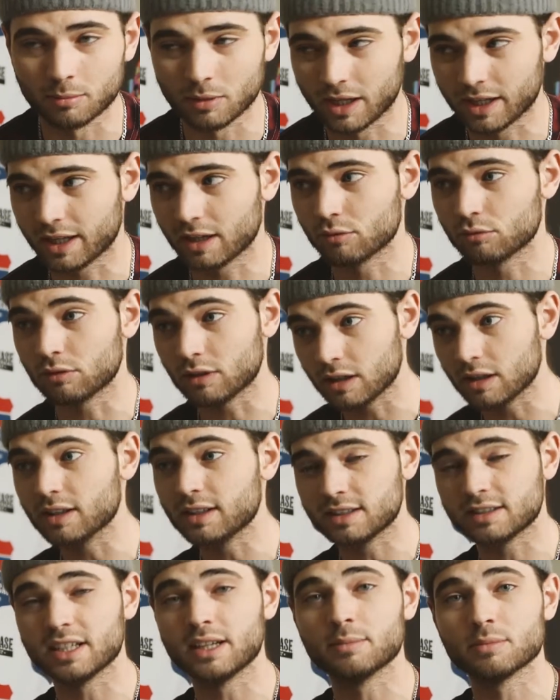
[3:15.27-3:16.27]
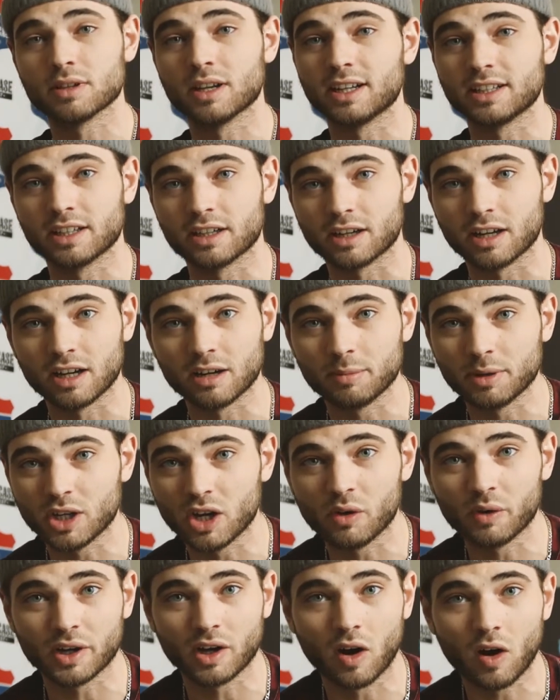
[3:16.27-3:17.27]
Like, it really seems like they're going to be
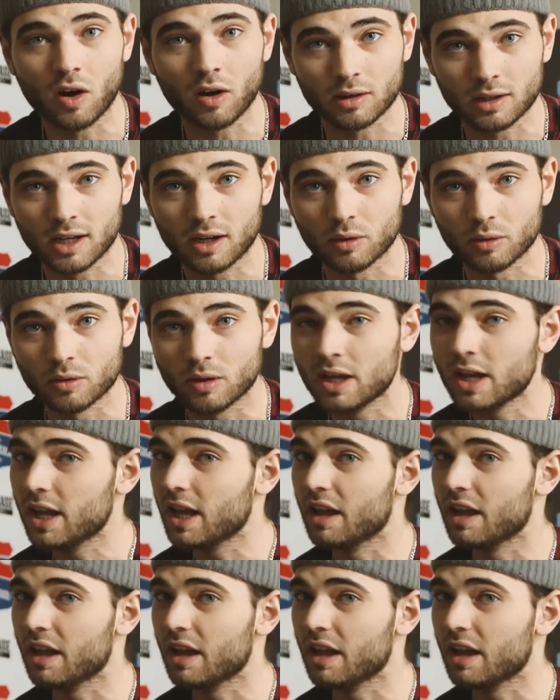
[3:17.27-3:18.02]
going all out.